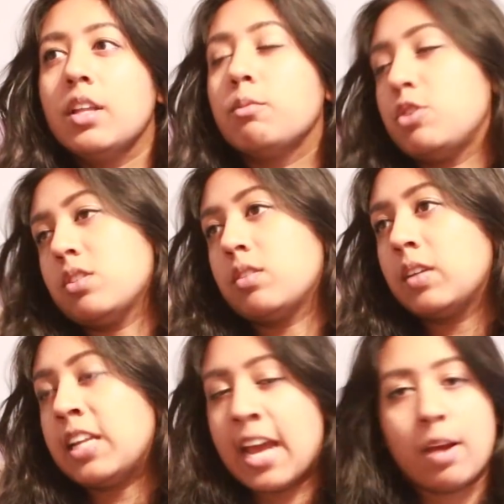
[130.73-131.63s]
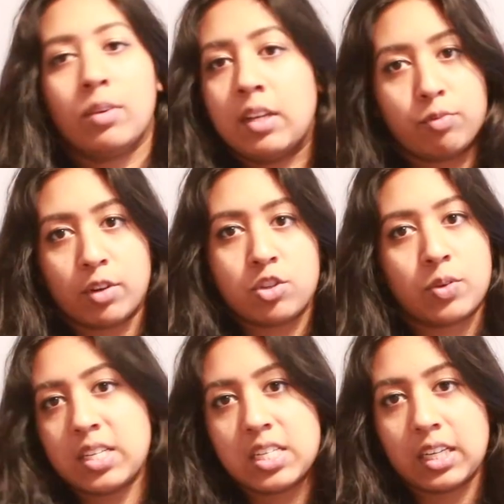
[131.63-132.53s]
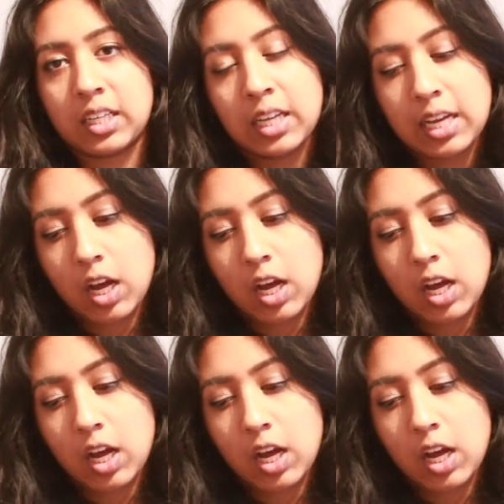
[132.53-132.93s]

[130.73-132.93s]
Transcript: that were just inherently frustrating.